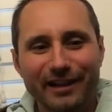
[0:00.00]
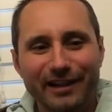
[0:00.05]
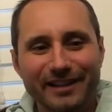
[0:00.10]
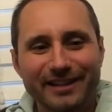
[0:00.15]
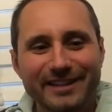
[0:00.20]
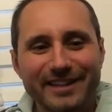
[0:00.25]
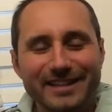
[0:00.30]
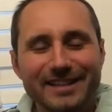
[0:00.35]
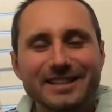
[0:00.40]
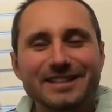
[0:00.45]

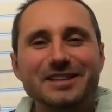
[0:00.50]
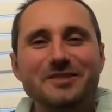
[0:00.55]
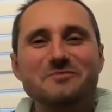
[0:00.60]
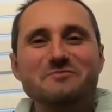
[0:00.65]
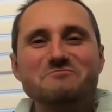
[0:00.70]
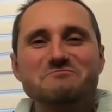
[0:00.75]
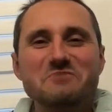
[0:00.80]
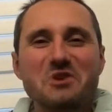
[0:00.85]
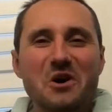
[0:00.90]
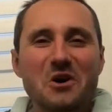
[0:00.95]
This is the
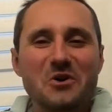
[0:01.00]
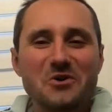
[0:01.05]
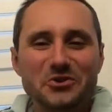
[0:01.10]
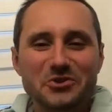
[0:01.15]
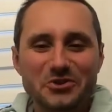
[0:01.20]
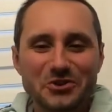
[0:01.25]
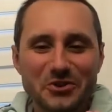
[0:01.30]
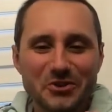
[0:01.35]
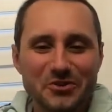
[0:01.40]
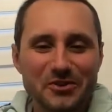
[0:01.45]

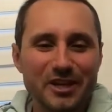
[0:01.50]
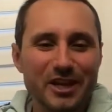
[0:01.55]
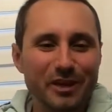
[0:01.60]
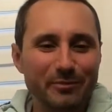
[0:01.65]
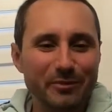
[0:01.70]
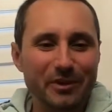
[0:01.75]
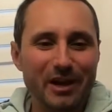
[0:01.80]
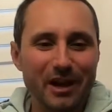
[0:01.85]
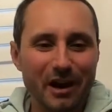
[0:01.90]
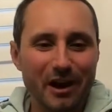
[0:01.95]
most unique
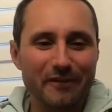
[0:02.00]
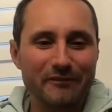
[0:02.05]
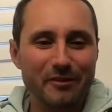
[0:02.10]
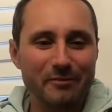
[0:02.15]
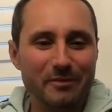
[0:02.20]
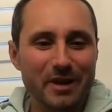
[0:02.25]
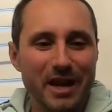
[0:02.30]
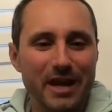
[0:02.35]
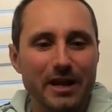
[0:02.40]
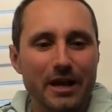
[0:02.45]
beer I ever
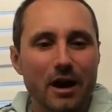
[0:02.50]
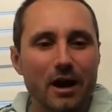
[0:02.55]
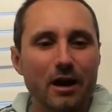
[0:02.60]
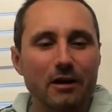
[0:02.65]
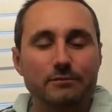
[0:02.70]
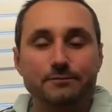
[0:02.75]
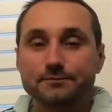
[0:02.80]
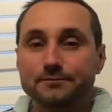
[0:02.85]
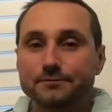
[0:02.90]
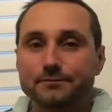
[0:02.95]
made.
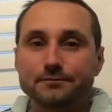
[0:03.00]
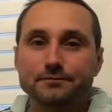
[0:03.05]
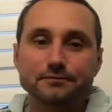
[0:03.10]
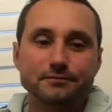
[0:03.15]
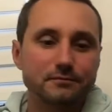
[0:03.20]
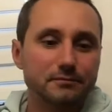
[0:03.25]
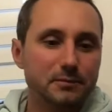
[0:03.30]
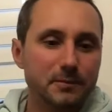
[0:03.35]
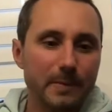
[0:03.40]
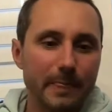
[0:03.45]

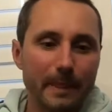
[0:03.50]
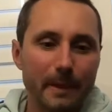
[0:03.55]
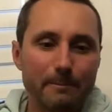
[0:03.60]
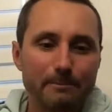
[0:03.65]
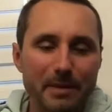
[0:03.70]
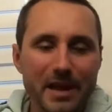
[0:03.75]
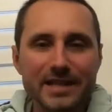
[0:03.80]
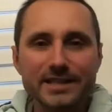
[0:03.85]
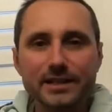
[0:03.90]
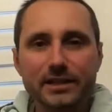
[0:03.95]

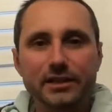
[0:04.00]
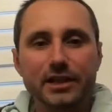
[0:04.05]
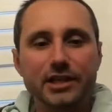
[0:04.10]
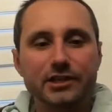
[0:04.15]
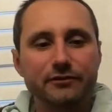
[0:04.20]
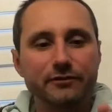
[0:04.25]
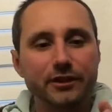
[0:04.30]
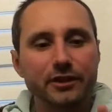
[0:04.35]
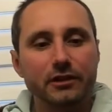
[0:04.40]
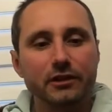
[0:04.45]
Basically,
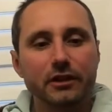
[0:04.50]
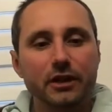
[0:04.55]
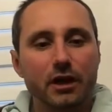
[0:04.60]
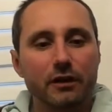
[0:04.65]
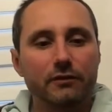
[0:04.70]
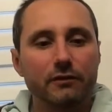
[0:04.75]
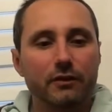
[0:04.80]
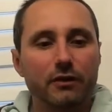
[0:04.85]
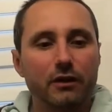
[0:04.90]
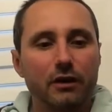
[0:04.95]
it's for the
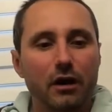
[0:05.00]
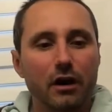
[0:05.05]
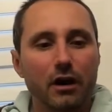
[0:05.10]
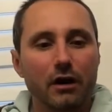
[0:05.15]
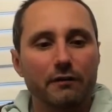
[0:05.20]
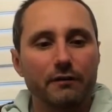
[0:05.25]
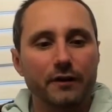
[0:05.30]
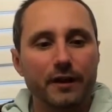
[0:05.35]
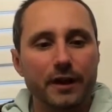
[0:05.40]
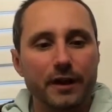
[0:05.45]
lover
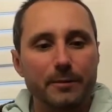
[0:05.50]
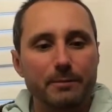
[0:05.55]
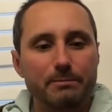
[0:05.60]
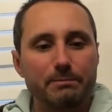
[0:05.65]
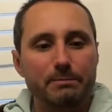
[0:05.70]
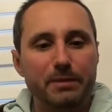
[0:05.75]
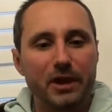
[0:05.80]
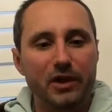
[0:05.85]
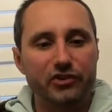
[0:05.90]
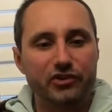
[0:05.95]
of a
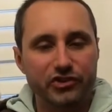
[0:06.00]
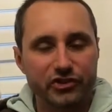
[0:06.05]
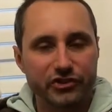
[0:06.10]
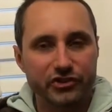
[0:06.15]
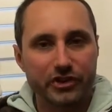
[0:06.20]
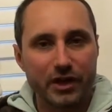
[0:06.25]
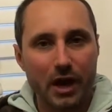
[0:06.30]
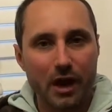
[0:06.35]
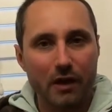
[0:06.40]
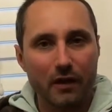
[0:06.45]
Belgian
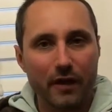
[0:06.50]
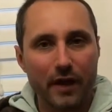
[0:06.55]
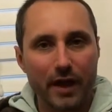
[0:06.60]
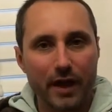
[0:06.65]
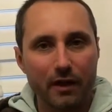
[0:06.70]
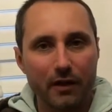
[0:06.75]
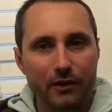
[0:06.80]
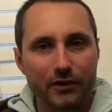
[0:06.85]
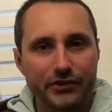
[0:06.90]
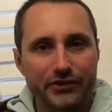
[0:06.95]
style
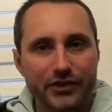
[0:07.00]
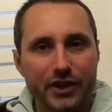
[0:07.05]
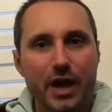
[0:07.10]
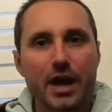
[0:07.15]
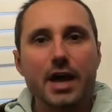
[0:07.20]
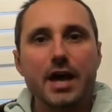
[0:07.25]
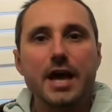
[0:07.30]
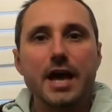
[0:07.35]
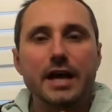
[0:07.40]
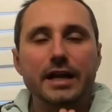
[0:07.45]
ales
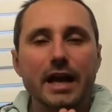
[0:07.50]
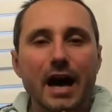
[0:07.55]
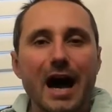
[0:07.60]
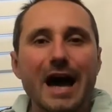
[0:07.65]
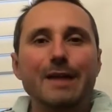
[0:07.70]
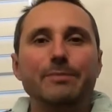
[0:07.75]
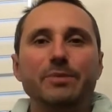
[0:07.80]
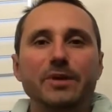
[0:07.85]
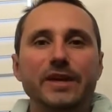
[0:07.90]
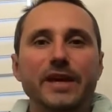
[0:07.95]
and
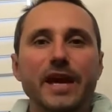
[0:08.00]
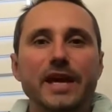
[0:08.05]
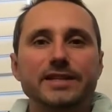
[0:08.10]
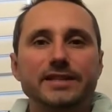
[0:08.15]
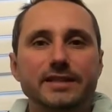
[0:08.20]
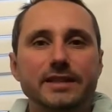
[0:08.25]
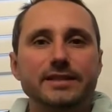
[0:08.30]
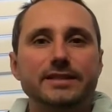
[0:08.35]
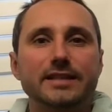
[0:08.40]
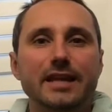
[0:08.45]
IPAs
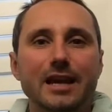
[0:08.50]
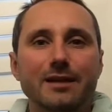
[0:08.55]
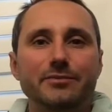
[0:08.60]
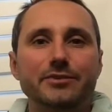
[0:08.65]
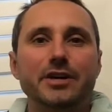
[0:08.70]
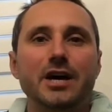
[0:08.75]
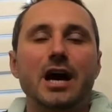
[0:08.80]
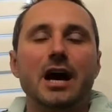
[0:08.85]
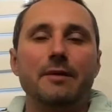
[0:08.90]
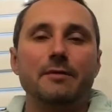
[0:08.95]
in the same
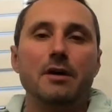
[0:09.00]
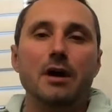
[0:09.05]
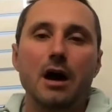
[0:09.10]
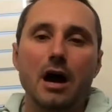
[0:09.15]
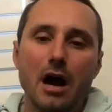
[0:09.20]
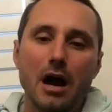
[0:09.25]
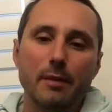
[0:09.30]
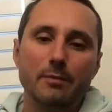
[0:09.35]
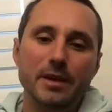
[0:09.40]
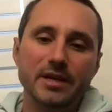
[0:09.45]
time.
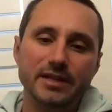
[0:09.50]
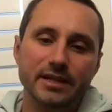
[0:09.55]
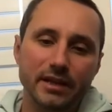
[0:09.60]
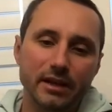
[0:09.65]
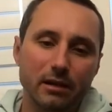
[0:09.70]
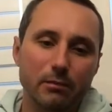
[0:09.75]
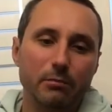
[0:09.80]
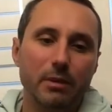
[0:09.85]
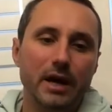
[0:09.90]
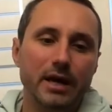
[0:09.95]
I basically
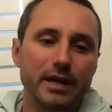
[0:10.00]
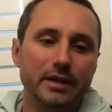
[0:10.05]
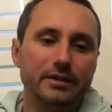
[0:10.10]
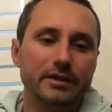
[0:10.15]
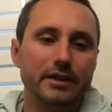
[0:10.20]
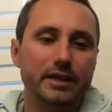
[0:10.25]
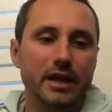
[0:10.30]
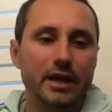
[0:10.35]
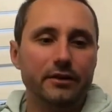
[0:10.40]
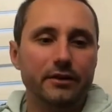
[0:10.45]
combined it
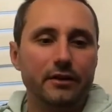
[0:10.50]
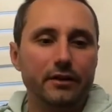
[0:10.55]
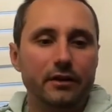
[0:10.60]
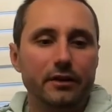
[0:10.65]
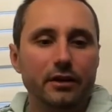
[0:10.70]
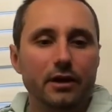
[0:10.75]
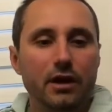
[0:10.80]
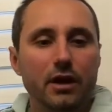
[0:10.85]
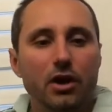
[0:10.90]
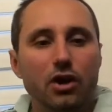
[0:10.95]

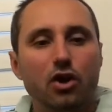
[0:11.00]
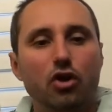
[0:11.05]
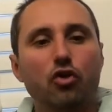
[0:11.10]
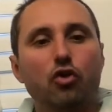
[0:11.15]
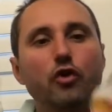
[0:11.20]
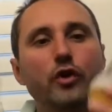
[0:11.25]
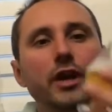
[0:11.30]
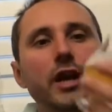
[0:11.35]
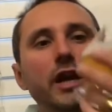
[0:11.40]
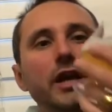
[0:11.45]
together,
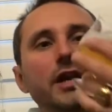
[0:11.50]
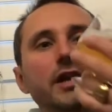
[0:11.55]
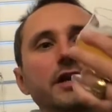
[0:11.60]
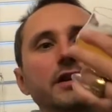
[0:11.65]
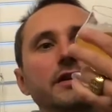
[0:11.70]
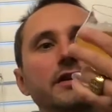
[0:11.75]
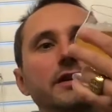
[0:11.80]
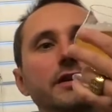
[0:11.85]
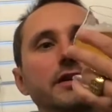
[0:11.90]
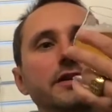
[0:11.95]

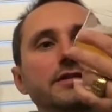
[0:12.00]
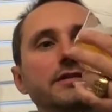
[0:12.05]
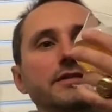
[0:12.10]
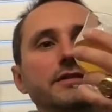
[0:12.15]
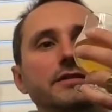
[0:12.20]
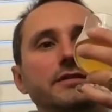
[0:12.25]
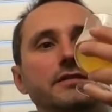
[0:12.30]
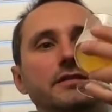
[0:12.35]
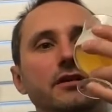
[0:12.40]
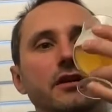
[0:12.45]
creating
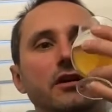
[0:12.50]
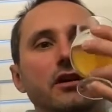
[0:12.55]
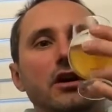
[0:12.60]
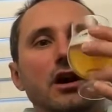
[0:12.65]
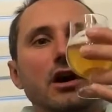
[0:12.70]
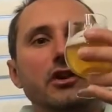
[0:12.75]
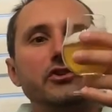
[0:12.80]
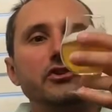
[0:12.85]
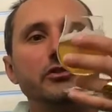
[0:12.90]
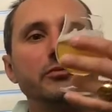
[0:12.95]
this
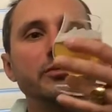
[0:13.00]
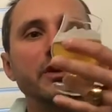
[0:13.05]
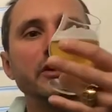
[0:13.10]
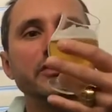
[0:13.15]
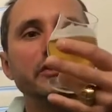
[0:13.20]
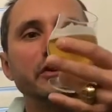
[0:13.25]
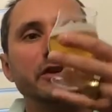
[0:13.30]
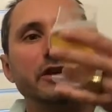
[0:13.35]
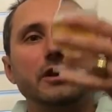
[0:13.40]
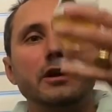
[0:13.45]
concoction
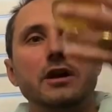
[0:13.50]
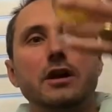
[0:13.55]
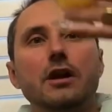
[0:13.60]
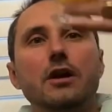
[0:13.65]
basically.